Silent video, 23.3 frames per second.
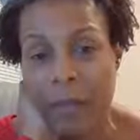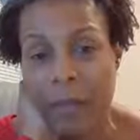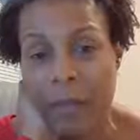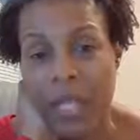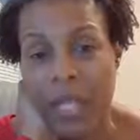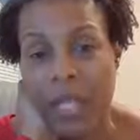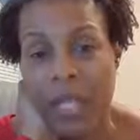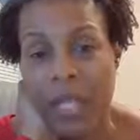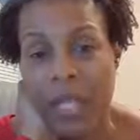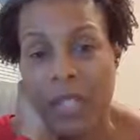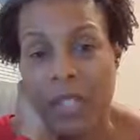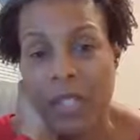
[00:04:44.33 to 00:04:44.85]

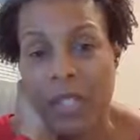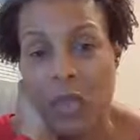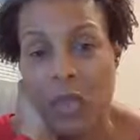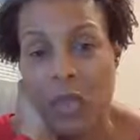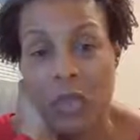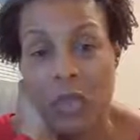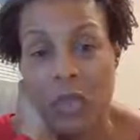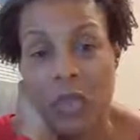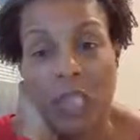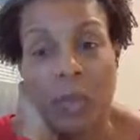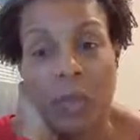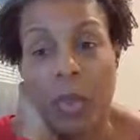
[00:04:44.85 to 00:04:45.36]
So
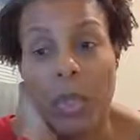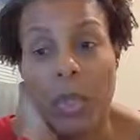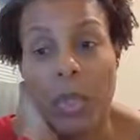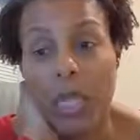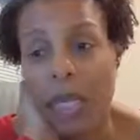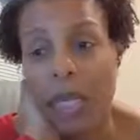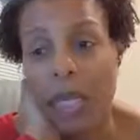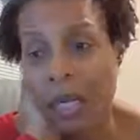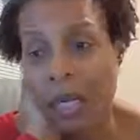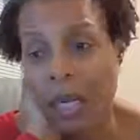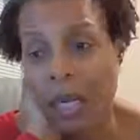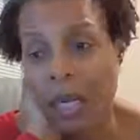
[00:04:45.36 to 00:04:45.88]
just put it
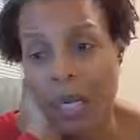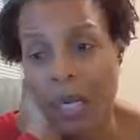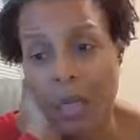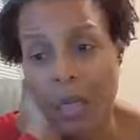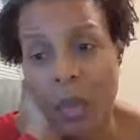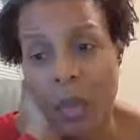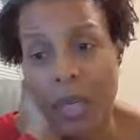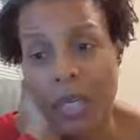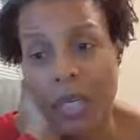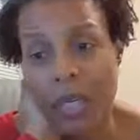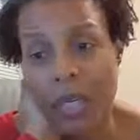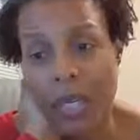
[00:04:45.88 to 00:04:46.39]
on
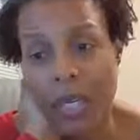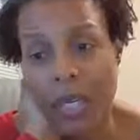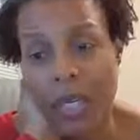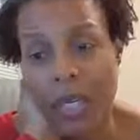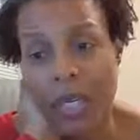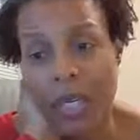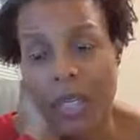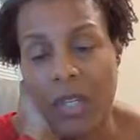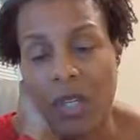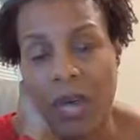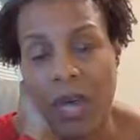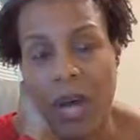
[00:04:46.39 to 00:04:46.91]
while you're
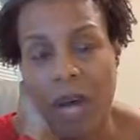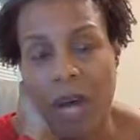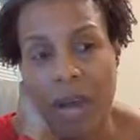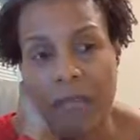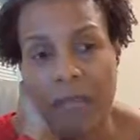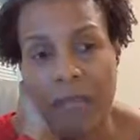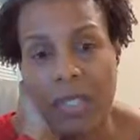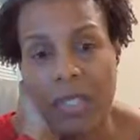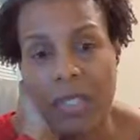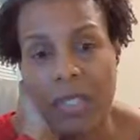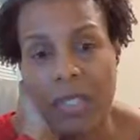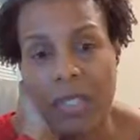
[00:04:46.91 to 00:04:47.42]
in your
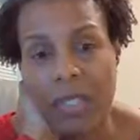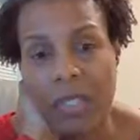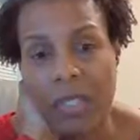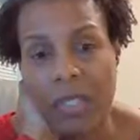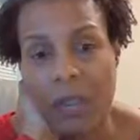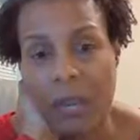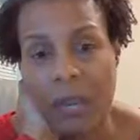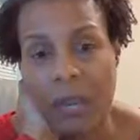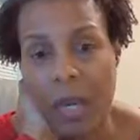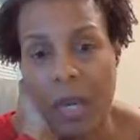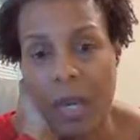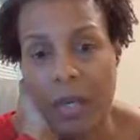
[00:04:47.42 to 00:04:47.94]
office
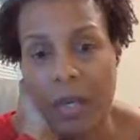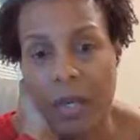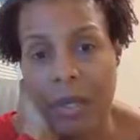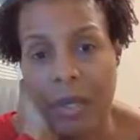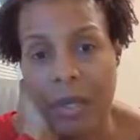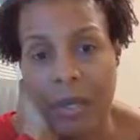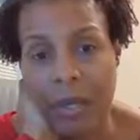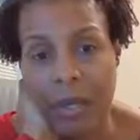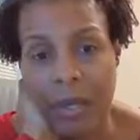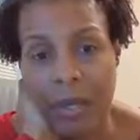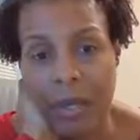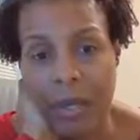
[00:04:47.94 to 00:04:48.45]
or while
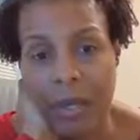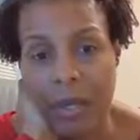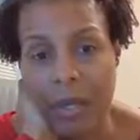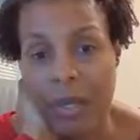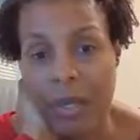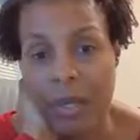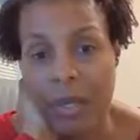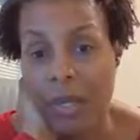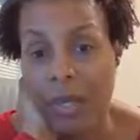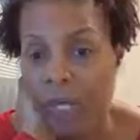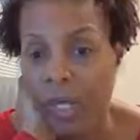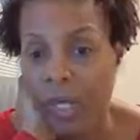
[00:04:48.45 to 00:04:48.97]
you're
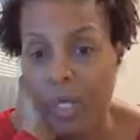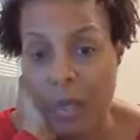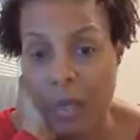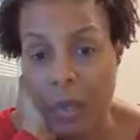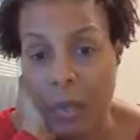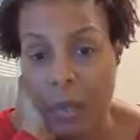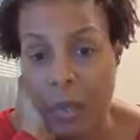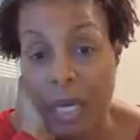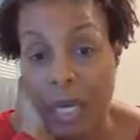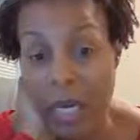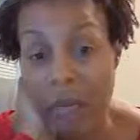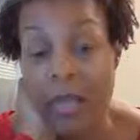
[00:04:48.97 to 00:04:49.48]
cooking or
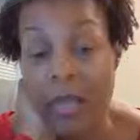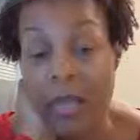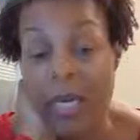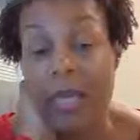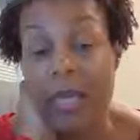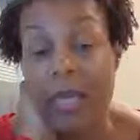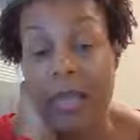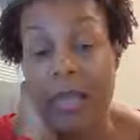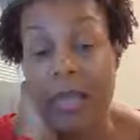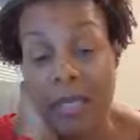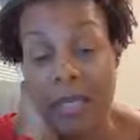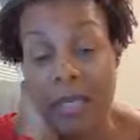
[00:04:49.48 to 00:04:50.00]
whatever, and
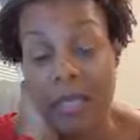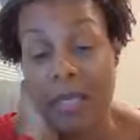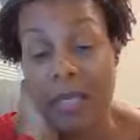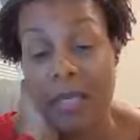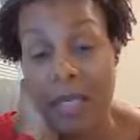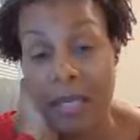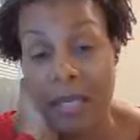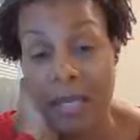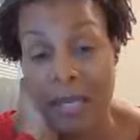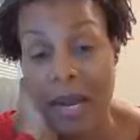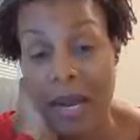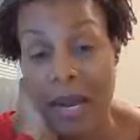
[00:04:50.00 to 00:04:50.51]
listen to
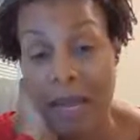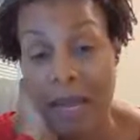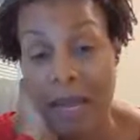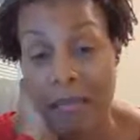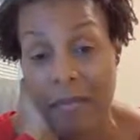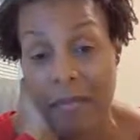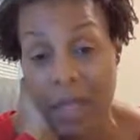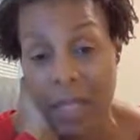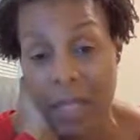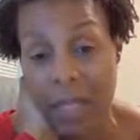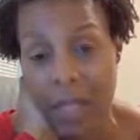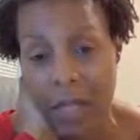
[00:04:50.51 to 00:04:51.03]
the entire
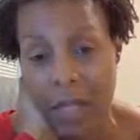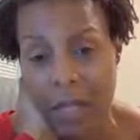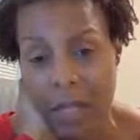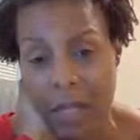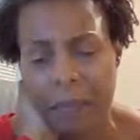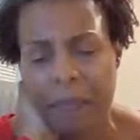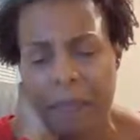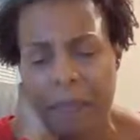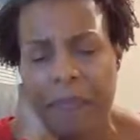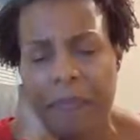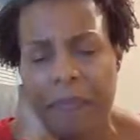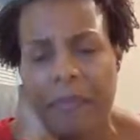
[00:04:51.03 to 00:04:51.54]
video,
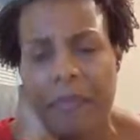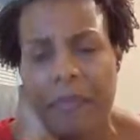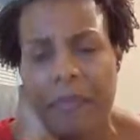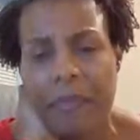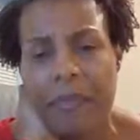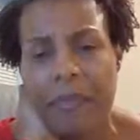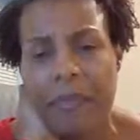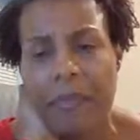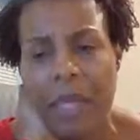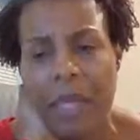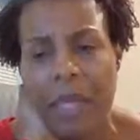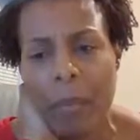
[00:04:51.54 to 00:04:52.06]

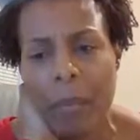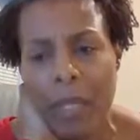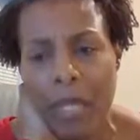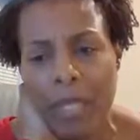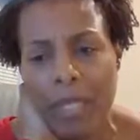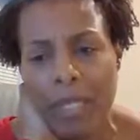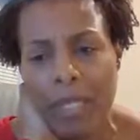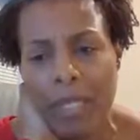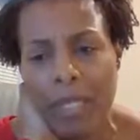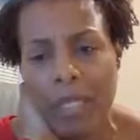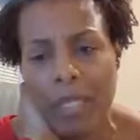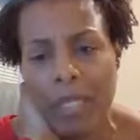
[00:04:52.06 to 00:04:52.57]

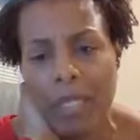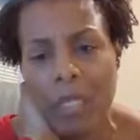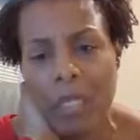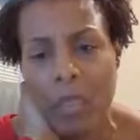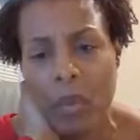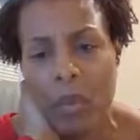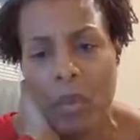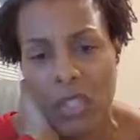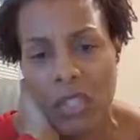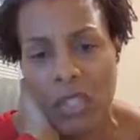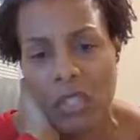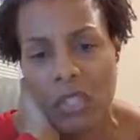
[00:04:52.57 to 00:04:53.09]
because it's
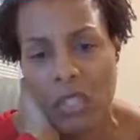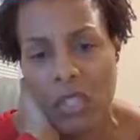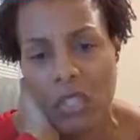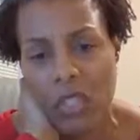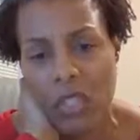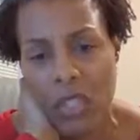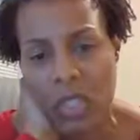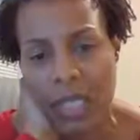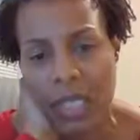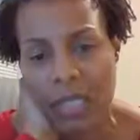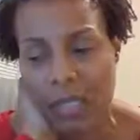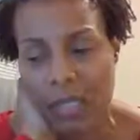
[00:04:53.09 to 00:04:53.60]
going to
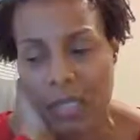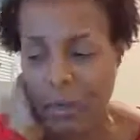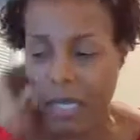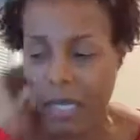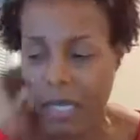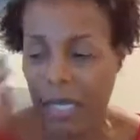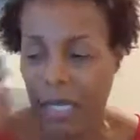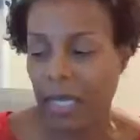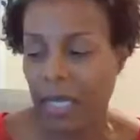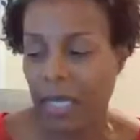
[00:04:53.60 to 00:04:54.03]
shed some light